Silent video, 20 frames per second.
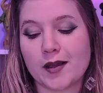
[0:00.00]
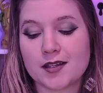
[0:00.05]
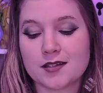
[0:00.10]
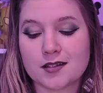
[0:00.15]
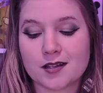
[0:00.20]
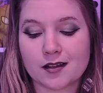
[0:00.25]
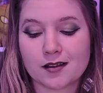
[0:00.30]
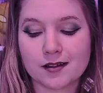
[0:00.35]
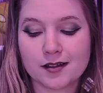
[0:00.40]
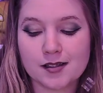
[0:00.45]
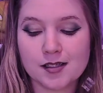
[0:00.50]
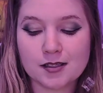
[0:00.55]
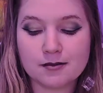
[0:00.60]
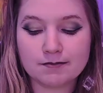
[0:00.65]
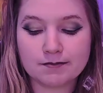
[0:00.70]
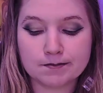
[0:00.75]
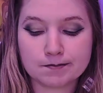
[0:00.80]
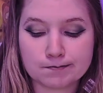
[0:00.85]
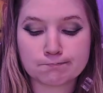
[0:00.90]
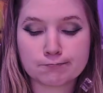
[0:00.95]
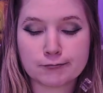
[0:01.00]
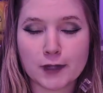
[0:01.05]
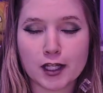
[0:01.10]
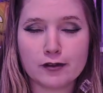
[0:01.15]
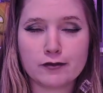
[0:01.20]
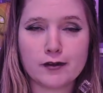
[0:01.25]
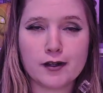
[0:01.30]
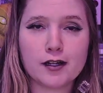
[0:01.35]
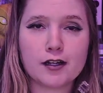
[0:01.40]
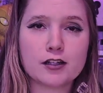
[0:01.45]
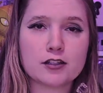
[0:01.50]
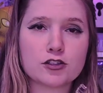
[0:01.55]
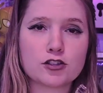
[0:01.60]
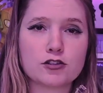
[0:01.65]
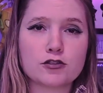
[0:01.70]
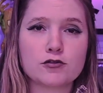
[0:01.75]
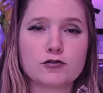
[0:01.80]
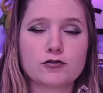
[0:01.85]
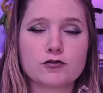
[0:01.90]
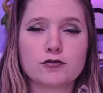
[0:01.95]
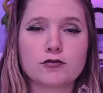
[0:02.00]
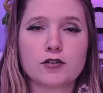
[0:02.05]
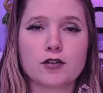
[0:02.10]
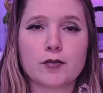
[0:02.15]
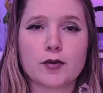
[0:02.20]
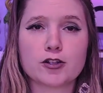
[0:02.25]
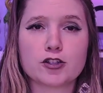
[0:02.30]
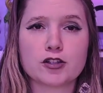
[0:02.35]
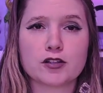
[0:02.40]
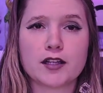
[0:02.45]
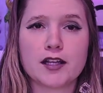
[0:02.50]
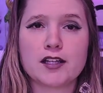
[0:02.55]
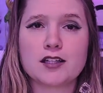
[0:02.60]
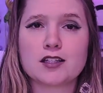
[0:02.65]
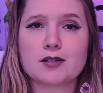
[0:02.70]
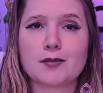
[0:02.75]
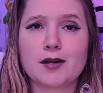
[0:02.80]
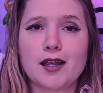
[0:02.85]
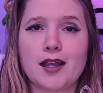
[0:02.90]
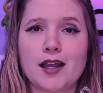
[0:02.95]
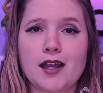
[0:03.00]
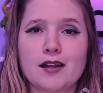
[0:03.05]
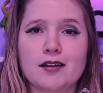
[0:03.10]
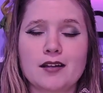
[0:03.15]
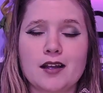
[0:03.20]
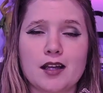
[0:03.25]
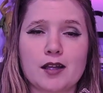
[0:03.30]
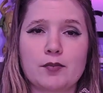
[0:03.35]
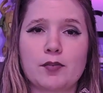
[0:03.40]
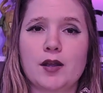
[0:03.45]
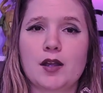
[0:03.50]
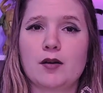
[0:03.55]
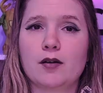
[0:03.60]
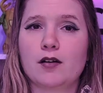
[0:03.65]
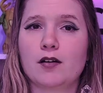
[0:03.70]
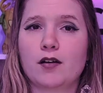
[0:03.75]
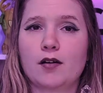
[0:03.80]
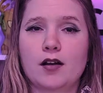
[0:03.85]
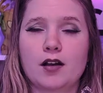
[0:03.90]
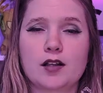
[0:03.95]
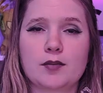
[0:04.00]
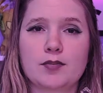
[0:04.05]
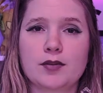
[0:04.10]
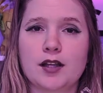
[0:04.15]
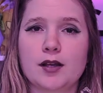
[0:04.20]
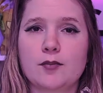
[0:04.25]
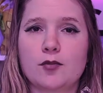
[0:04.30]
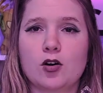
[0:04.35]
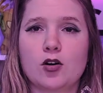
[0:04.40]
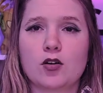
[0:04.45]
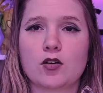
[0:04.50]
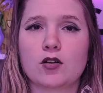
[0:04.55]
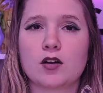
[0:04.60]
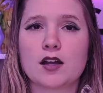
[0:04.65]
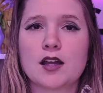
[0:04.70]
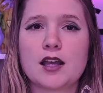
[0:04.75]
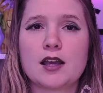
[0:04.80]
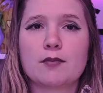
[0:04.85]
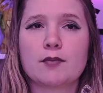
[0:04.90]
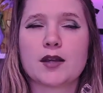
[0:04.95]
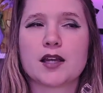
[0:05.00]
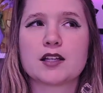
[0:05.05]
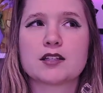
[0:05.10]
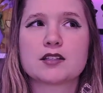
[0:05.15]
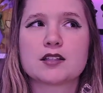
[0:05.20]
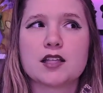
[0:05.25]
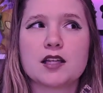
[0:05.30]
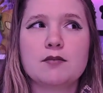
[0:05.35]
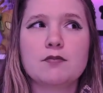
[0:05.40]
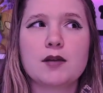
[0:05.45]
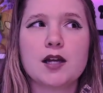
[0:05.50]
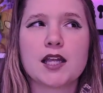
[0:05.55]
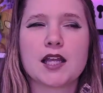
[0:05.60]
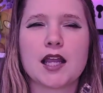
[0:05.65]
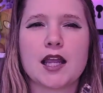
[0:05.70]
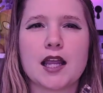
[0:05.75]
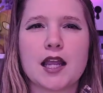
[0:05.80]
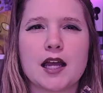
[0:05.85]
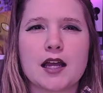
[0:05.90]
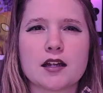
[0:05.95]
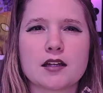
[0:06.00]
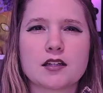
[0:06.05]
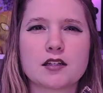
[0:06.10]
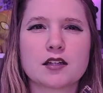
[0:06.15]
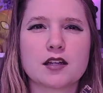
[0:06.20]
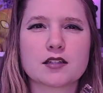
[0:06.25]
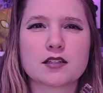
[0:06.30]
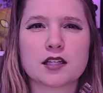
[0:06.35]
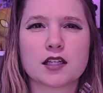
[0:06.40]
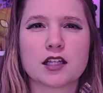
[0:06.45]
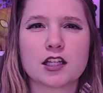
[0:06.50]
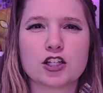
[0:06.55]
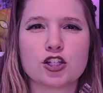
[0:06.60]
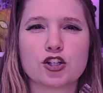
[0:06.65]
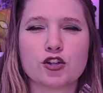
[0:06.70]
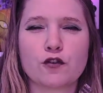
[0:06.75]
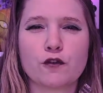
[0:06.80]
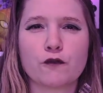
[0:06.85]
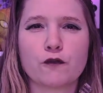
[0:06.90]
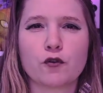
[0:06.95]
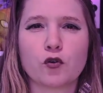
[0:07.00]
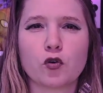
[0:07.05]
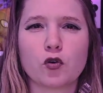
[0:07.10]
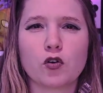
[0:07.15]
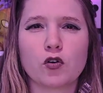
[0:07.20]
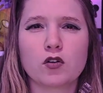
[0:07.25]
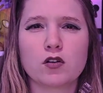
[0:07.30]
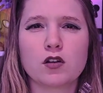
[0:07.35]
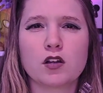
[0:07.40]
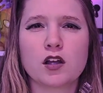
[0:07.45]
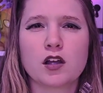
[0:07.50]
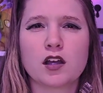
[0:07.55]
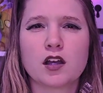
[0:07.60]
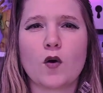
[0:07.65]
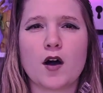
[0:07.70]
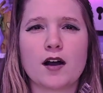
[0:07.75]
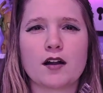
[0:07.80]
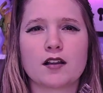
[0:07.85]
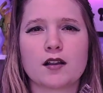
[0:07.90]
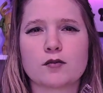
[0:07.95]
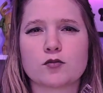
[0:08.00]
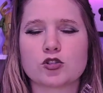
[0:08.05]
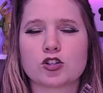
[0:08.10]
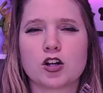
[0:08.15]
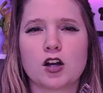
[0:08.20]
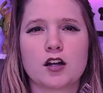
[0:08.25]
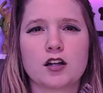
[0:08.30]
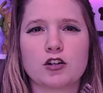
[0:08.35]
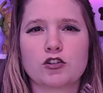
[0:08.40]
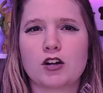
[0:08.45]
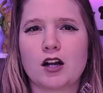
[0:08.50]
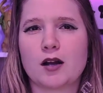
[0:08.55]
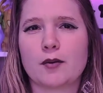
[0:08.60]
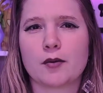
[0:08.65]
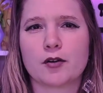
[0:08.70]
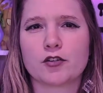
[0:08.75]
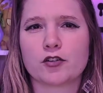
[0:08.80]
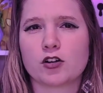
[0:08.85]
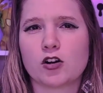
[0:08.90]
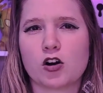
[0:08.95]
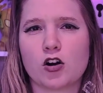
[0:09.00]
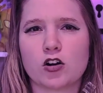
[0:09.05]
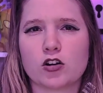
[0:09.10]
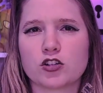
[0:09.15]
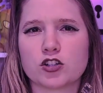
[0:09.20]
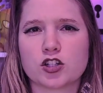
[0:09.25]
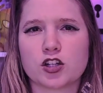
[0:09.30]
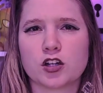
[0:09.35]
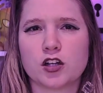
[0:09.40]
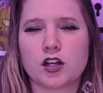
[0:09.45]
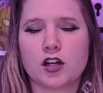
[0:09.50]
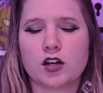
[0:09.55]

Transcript: basically, if I got a bunch of lands in my hand, I can play them all. Because then my hand doesn't get too full while I'm trying to grab other cards, you